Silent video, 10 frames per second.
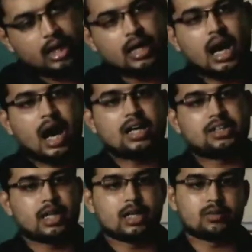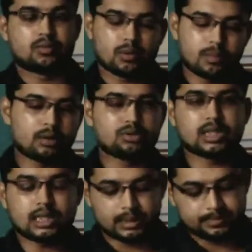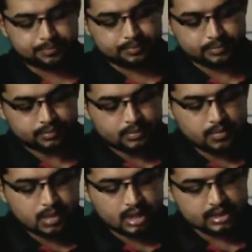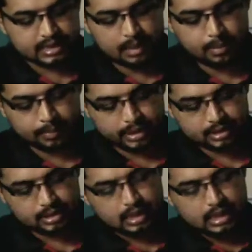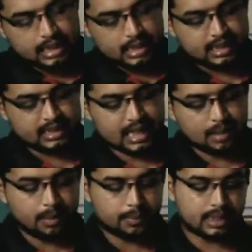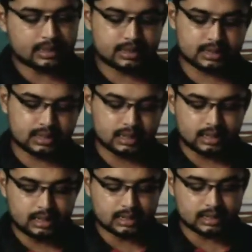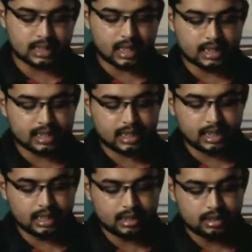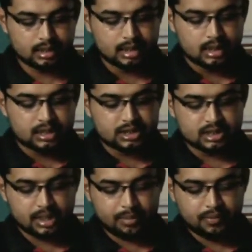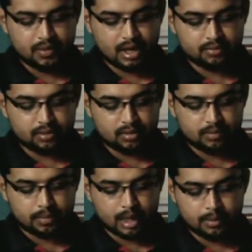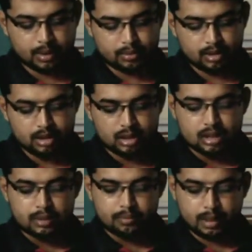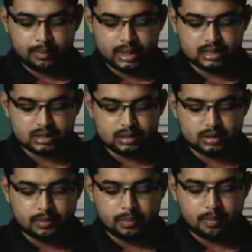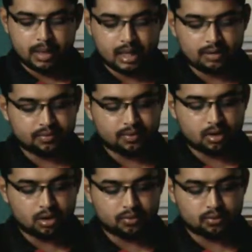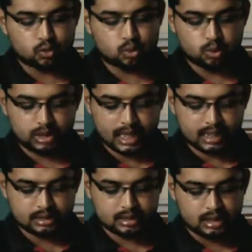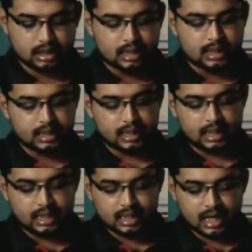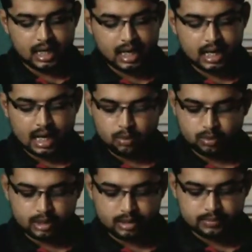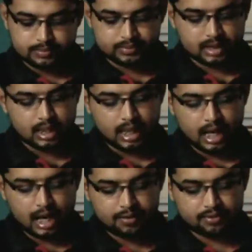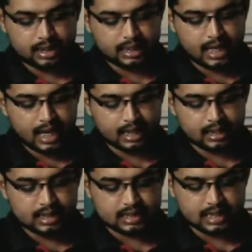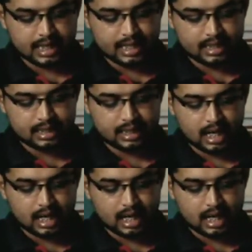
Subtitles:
hard thing from outside. Cell membranes. The cell membranes is a thin semi-permeable membranes made up of two layers, the inner and outer. After the egg is laid,